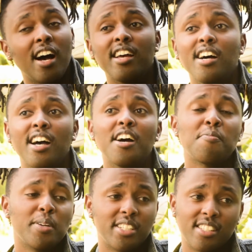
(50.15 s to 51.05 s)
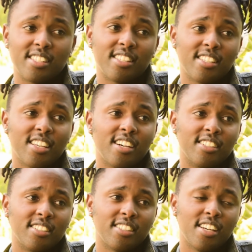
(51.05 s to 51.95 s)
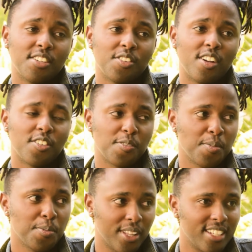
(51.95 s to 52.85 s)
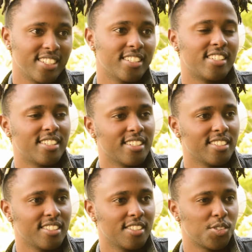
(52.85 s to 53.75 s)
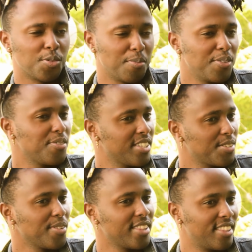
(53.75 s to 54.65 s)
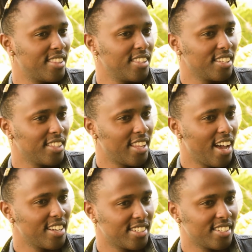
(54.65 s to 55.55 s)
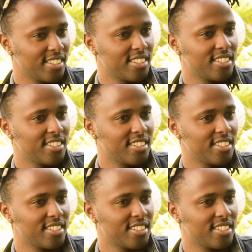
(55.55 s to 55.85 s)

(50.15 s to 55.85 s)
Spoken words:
I have patients. Yeah. Yeah, you know, a lot of people that need to be fixed in the heart.